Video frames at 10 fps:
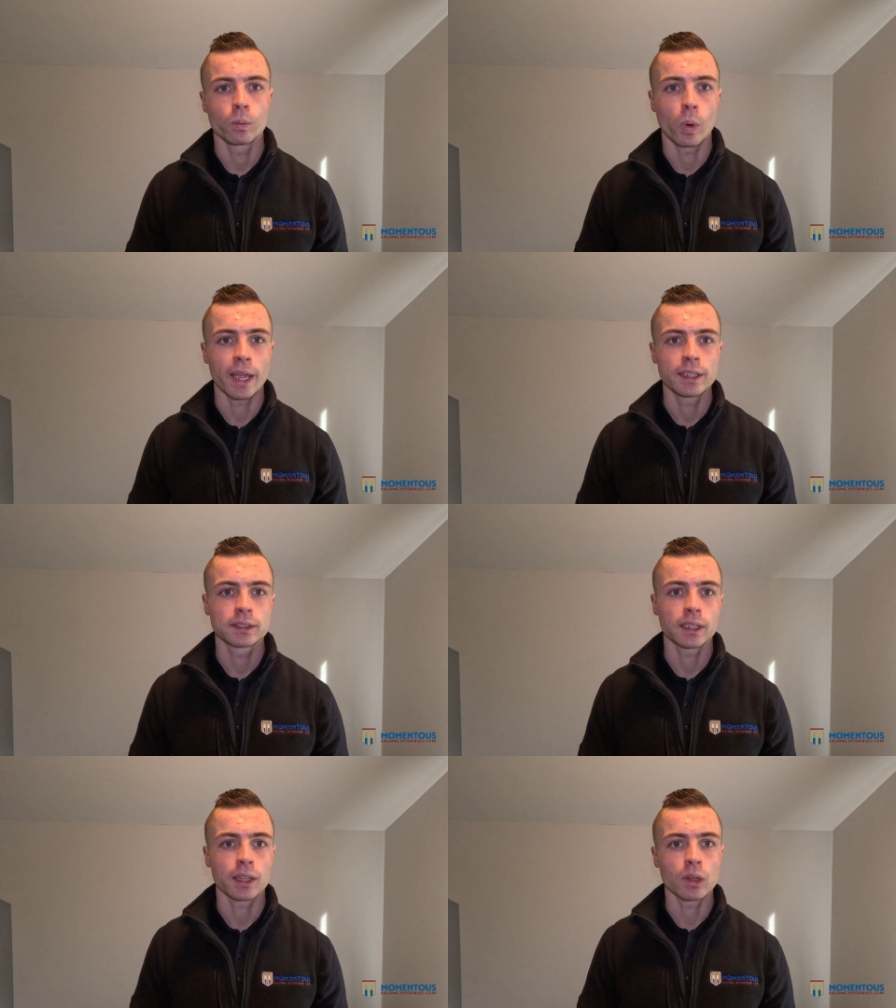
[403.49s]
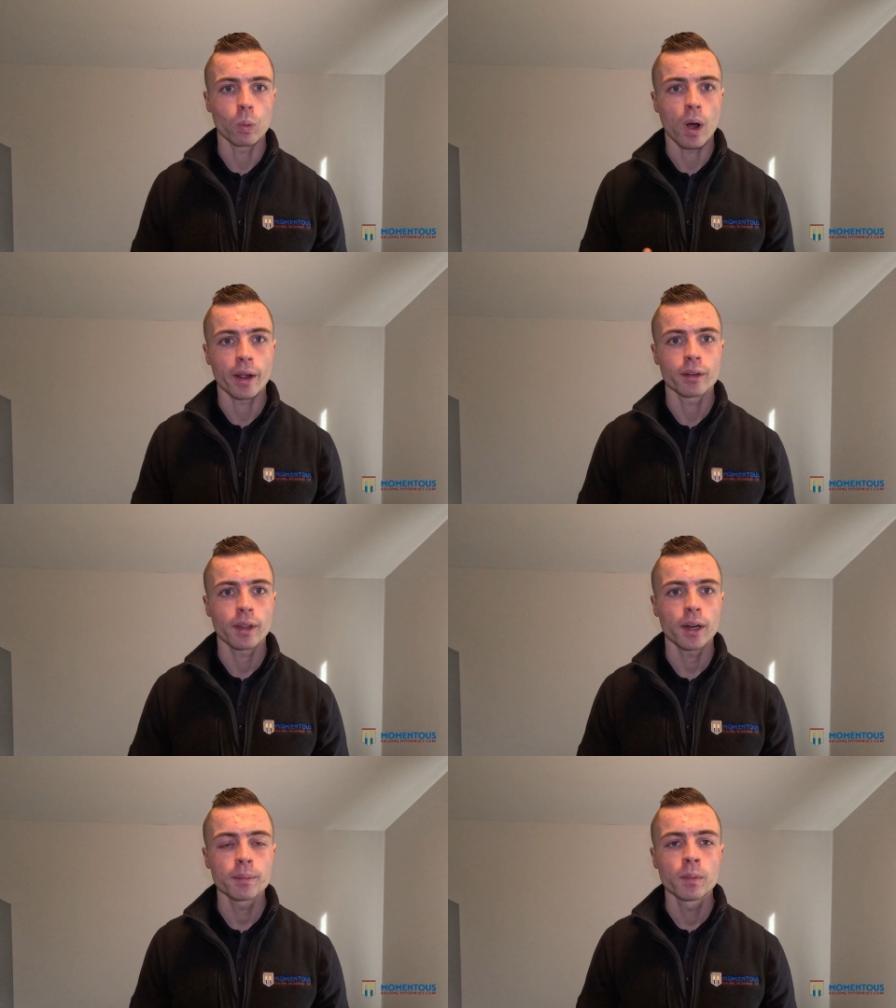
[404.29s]
ways to get the wire
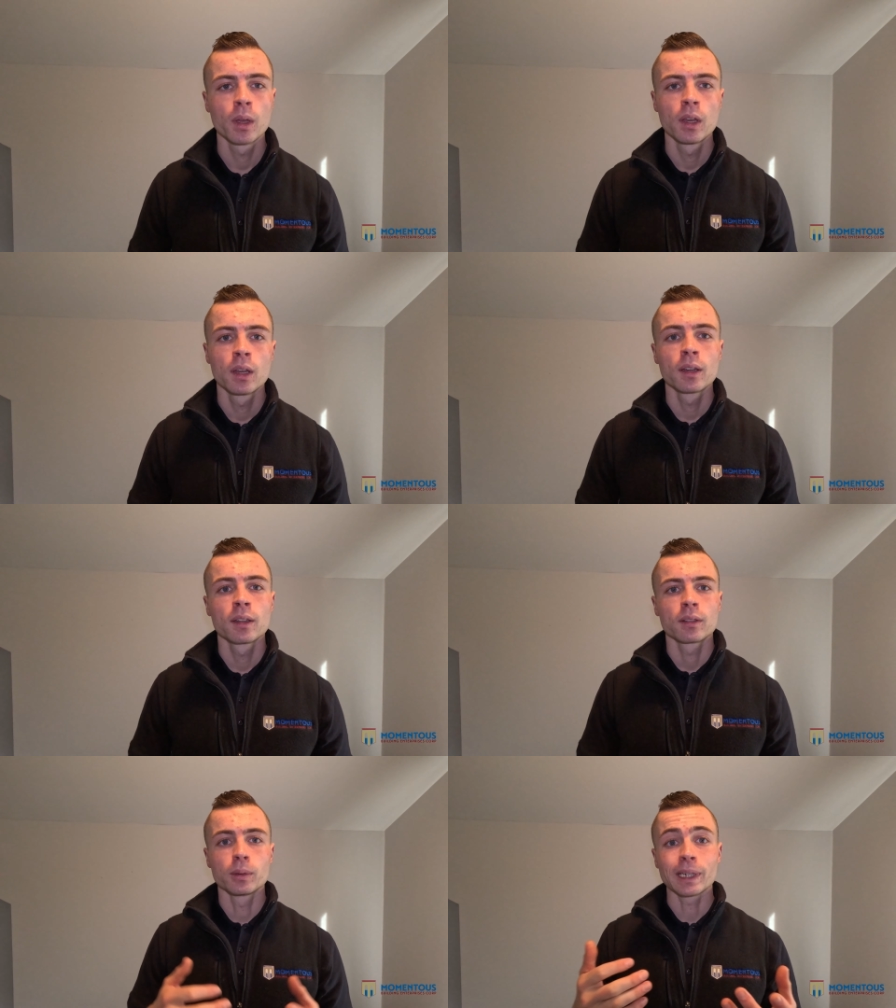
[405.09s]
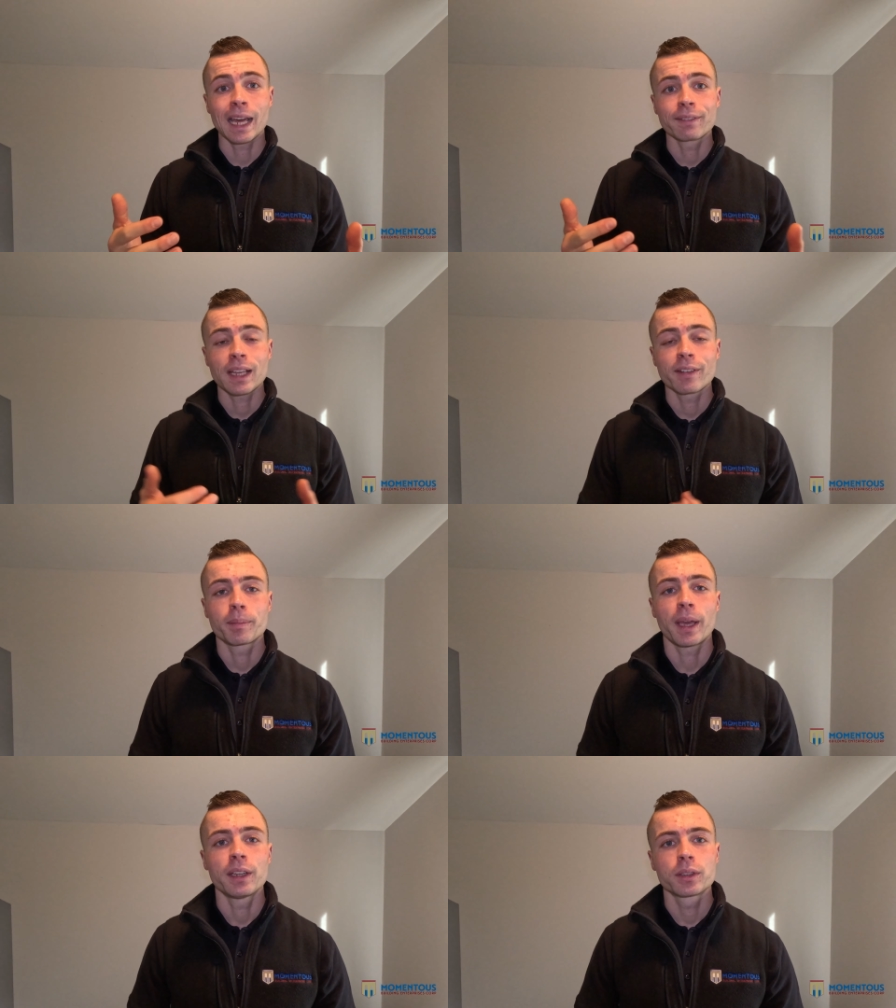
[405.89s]
there, we're going to have a
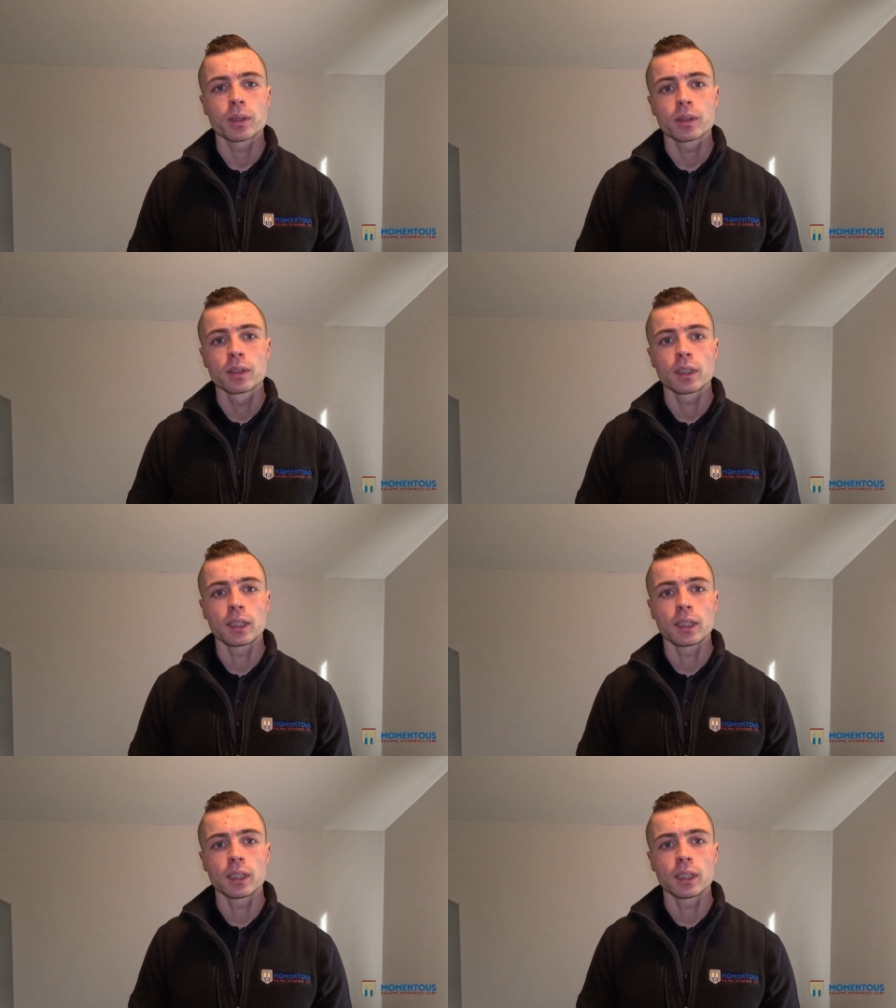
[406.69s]
painter